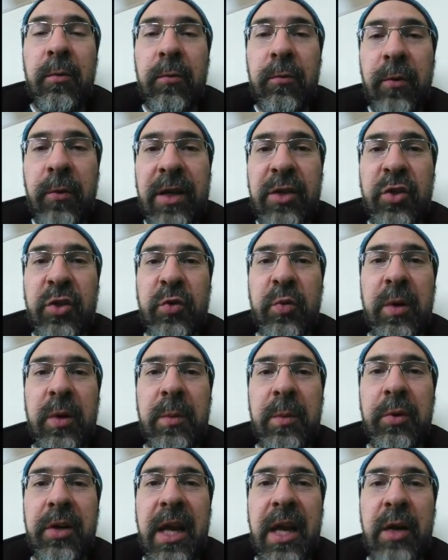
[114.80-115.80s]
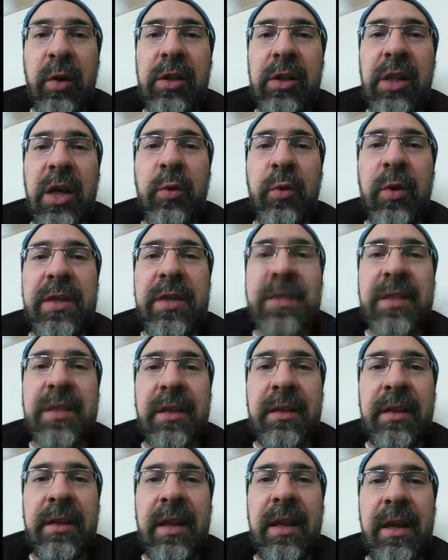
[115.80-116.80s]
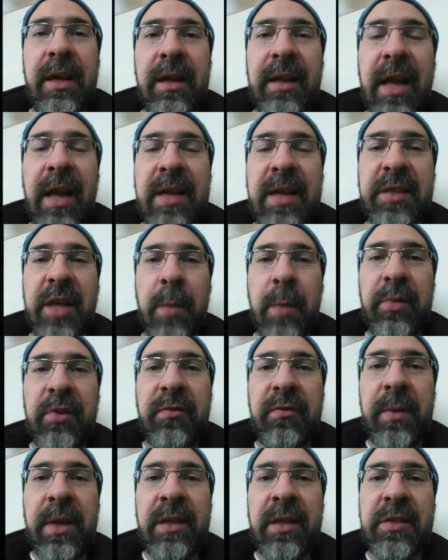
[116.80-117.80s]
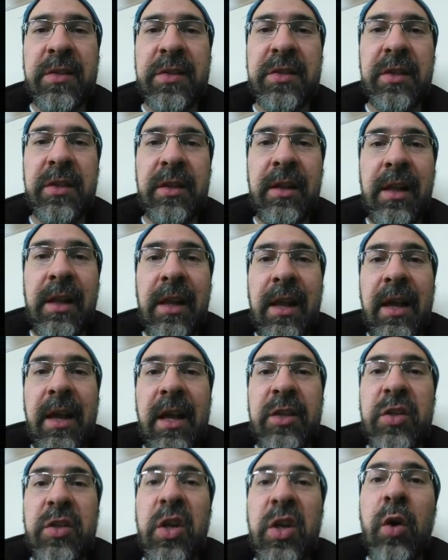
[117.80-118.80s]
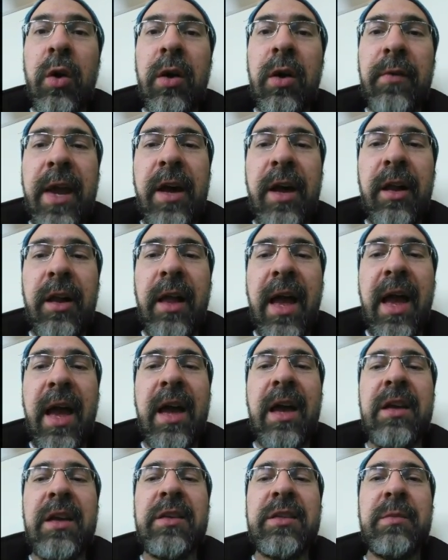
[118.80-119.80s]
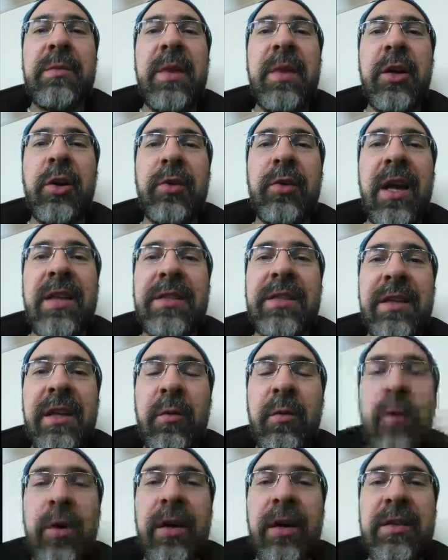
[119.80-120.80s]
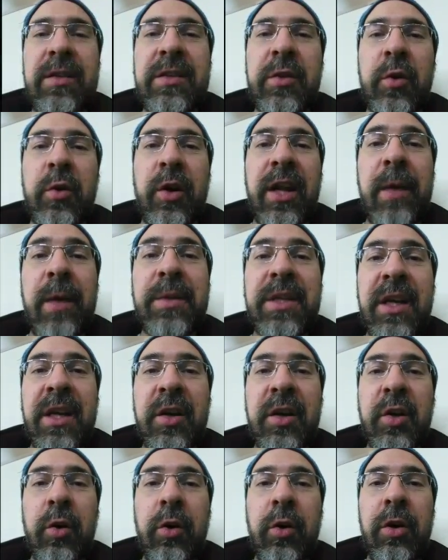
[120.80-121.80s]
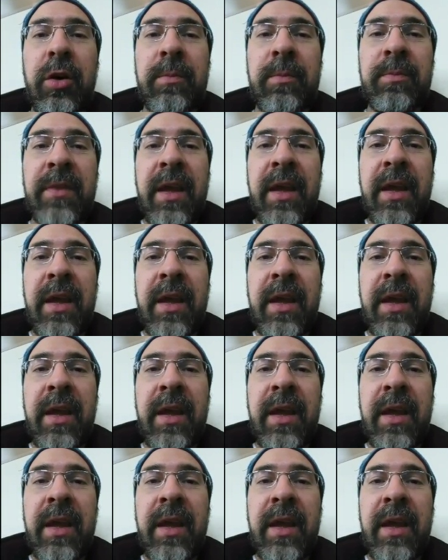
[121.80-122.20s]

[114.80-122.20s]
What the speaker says: Rangers would pull Henrik Lundqvist in the last couple of minutes, to no avail, as Mikko Rantanen would score an empty net goal